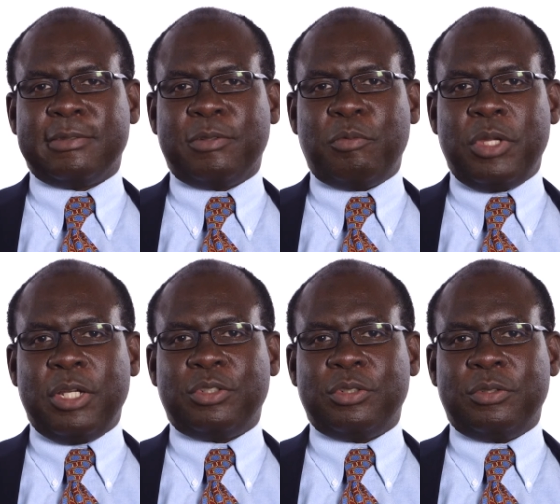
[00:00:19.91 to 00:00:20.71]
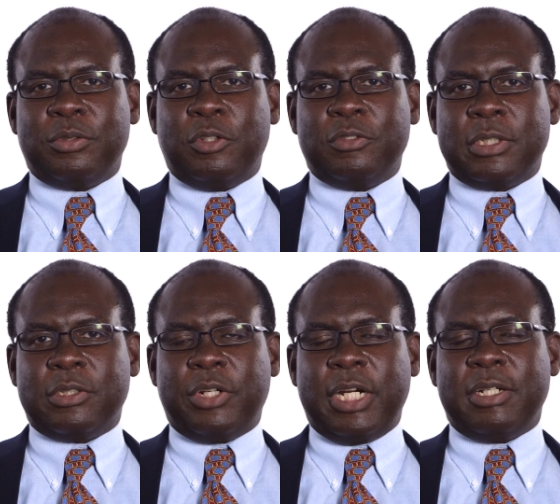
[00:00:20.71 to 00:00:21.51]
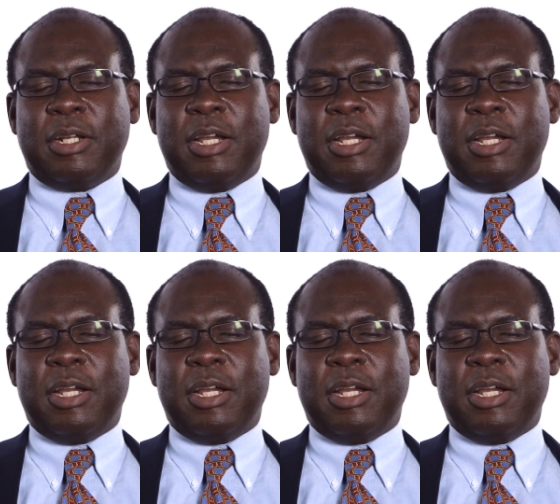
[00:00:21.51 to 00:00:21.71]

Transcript: from here to the rover, right?